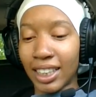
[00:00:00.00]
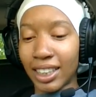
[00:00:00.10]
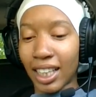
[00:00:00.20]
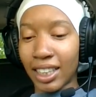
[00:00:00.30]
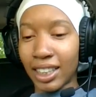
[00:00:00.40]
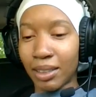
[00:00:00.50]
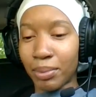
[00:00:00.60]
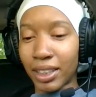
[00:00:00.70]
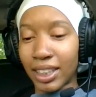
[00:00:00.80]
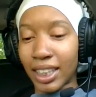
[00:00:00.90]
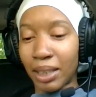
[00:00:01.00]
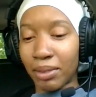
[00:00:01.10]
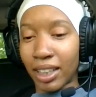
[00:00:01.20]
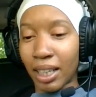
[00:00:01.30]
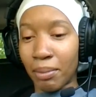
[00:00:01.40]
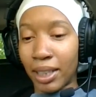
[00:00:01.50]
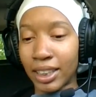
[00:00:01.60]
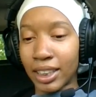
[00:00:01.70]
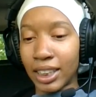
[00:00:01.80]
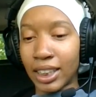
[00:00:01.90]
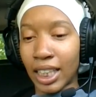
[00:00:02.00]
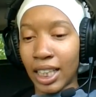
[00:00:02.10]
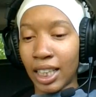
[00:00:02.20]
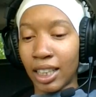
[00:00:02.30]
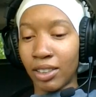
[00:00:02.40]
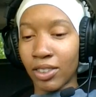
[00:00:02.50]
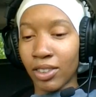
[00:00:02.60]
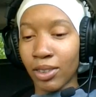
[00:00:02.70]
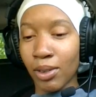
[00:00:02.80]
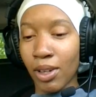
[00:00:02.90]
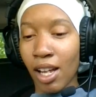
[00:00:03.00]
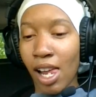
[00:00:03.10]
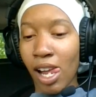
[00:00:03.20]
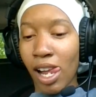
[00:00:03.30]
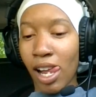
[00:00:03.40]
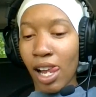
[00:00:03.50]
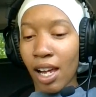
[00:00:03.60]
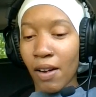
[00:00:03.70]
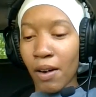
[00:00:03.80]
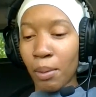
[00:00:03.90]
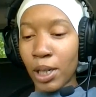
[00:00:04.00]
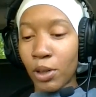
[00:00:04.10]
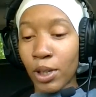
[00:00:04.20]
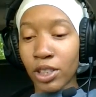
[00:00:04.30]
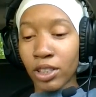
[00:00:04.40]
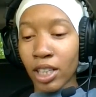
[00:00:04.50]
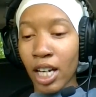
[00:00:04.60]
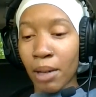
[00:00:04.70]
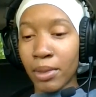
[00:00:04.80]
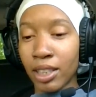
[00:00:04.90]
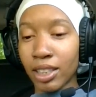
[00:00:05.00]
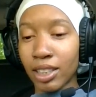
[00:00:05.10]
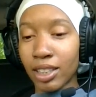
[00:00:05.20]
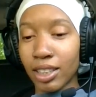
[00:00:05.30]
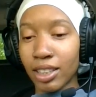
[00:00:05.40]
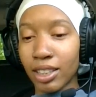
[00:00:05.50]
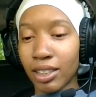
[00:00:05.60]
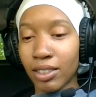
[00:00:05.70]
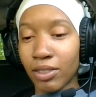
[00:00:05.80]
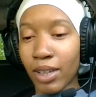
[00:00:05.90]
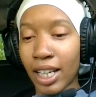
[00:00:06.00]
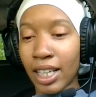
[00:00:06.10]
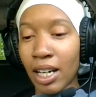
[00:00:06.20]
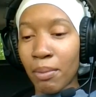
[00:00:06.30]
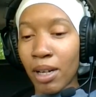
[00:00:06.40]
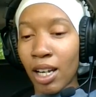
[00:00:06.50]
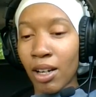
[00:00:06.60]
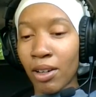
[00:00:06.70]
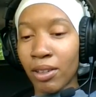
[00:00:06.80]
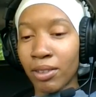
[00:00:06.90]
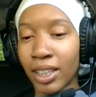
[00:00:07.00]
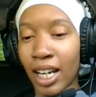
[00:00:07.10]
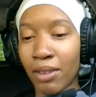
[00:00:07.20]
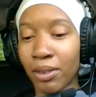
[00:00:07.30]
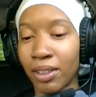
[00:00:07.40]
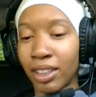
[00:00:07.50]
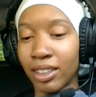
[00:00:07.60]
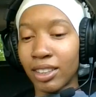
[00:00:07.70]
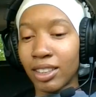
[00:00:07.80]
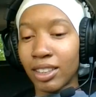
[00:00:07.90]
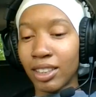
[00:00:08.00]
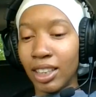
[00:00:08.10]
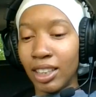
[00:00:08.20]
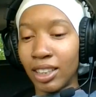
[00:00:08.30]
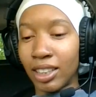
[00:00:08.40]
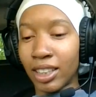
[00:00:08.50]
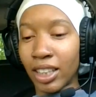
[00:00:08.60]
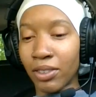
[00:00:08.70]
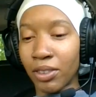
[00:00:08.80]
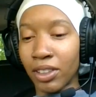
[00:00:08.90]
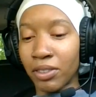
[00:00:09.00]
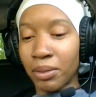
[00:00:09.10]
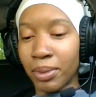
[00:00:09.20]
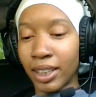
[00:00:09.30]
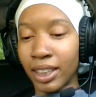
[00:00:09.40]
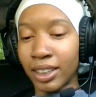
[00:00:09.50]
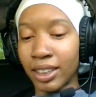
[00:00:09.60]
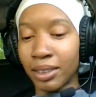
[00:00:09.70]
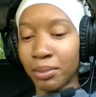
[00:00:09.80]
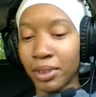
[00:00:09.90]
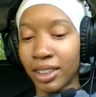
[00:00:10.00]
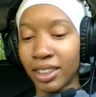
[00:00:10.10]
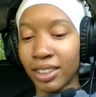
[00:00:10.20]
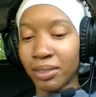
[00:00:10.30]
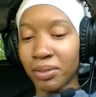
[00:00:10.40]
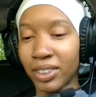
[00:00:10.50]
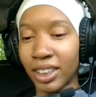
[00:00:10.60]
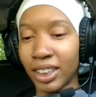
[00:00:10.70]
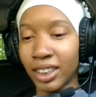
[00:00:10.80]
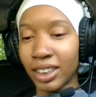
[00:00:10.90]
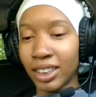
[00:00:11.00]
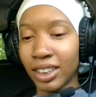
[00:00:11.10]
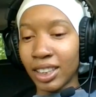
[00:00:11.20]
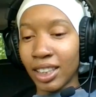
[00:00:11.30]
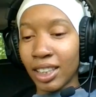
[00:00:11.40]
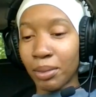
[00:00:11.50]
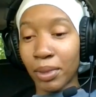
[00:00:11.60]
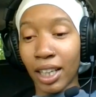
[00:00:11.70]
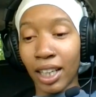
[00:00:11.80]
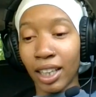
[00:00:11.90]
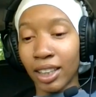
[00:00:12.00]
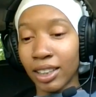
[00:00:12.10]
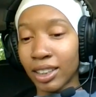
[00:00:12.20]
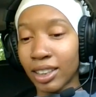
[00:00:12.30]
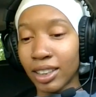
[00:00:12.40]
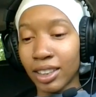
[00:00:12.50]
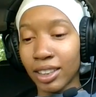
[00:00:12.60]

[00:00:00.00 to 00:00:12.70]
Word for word: I did put the same thing I basically said, you know. Um, any questions or comments? Write it down below. Yeah, I wrote it in several different places, man. Funny. But hey, it's just.